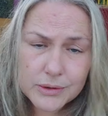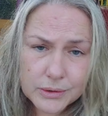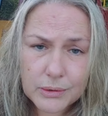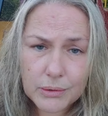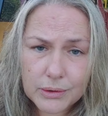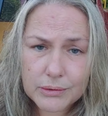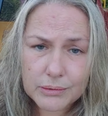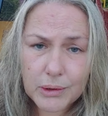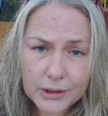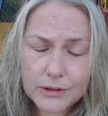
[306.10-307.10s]
who ordered
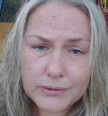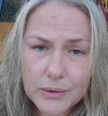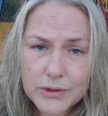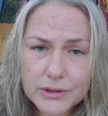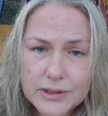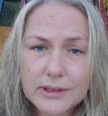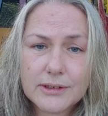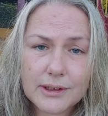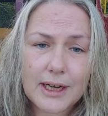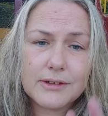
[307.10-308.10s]
one of the devotionals.
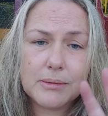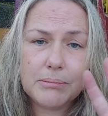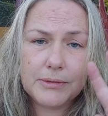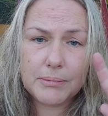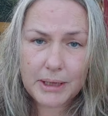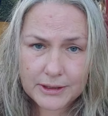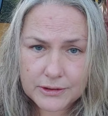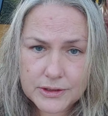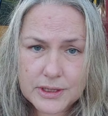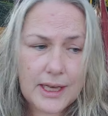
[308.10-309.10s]
They're at the
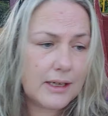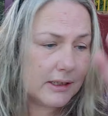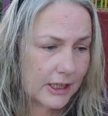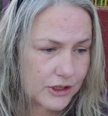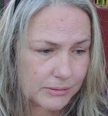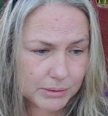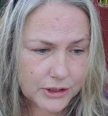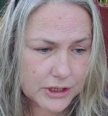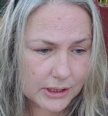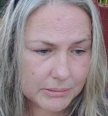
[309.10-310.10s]
binders. They had an election in
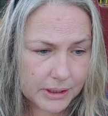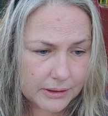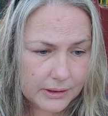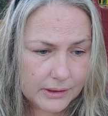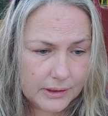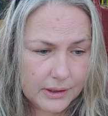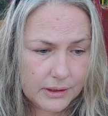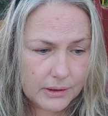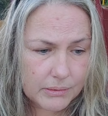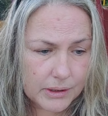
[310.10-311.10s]
British Columbia,
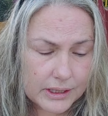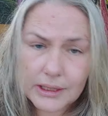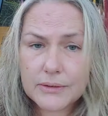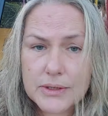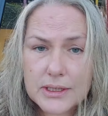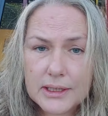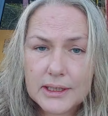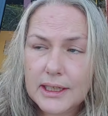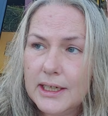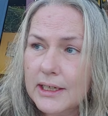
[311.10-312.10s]
where he lives,
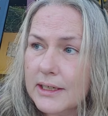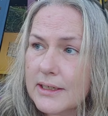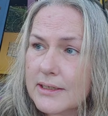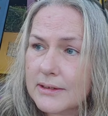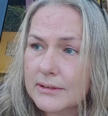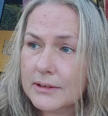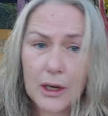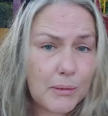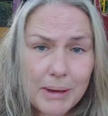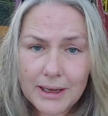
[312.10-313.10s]
and they're
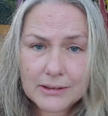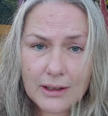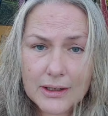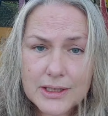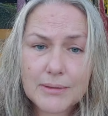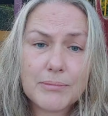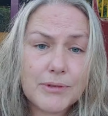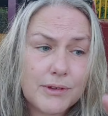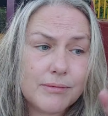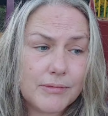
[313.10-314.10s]
all backlogged.
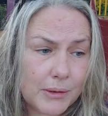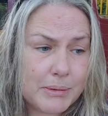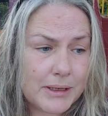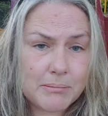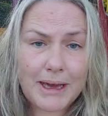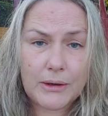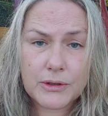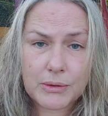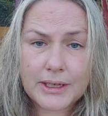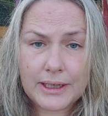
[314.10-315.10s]
They're being
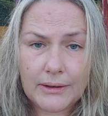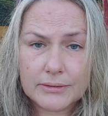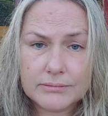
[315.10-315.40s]
bound right now,